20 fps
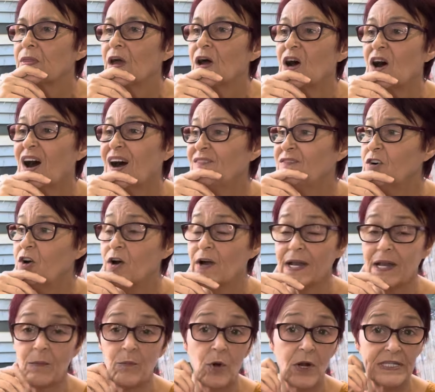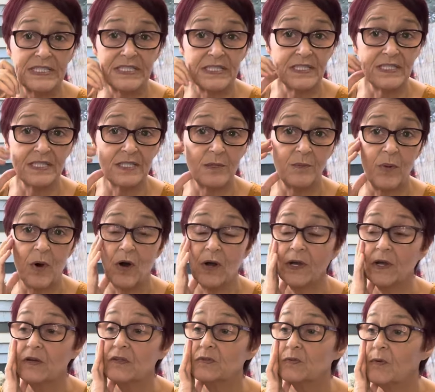I haven't got any presents to buy
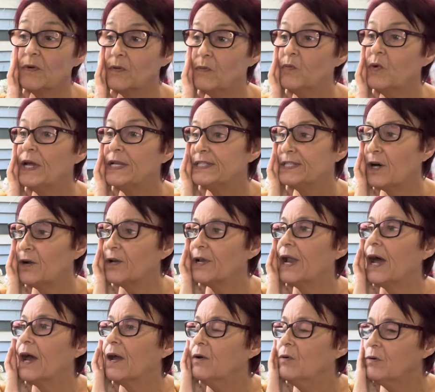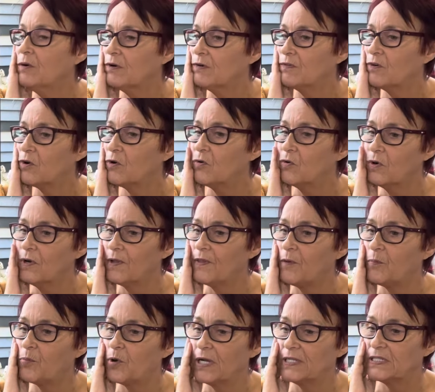because we're done now. I've got all of the
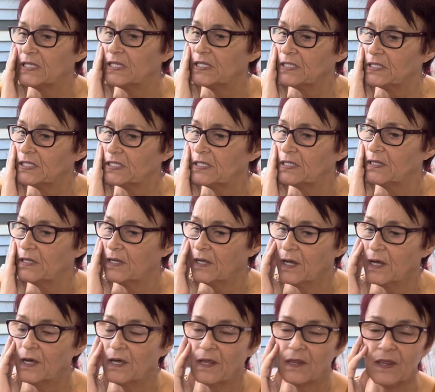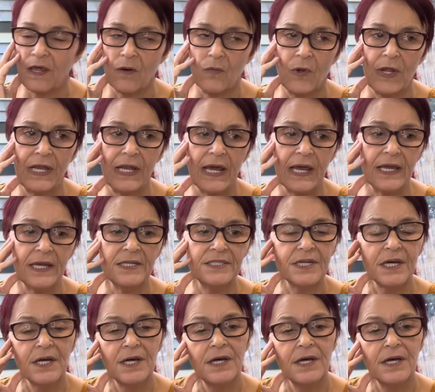presents that we need.